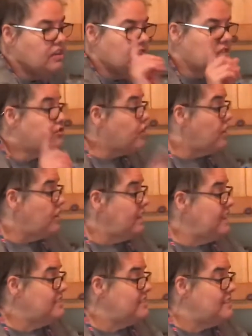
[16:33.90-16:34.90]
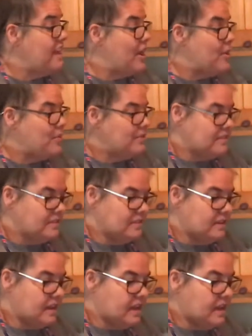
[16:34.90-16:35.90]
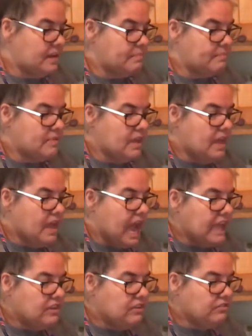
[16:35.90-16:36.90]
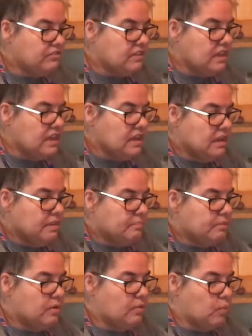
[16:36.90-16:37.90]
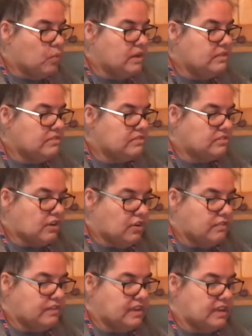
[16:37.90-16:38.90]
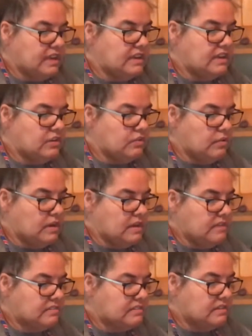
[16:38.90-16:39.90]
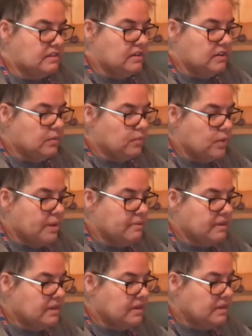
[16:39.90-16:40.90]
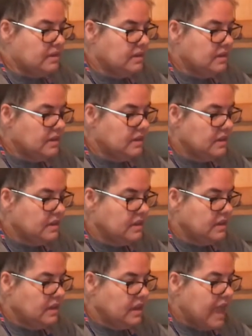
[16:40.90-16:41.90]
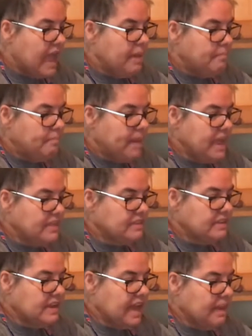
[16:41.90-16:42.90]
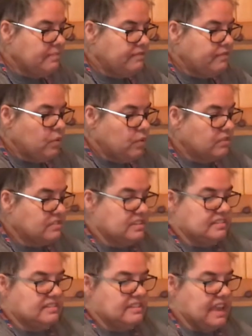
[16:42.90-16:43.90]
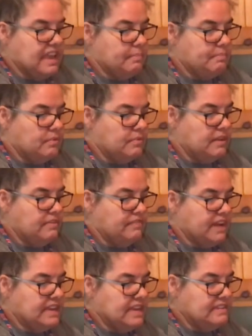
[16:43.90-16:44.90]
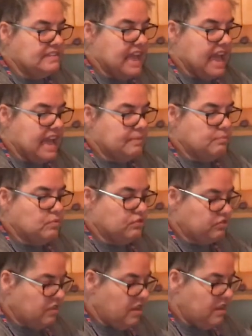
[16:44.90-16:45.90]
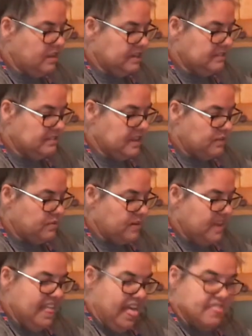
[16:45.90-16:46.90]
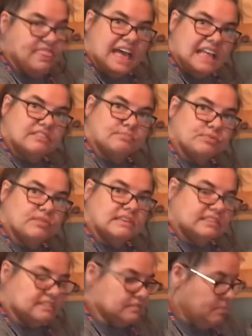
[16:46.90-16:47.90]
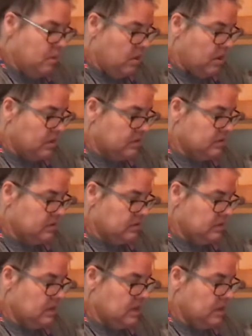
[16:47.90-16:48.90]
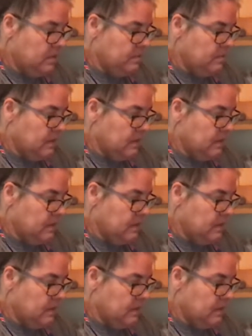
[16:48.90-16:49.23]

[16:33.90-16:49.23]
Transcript: Charlene's note, I usually put 1 serving in a greased ramekin and bake the night before to sample if I need to add more salt, etc. That's pretty smart, you know?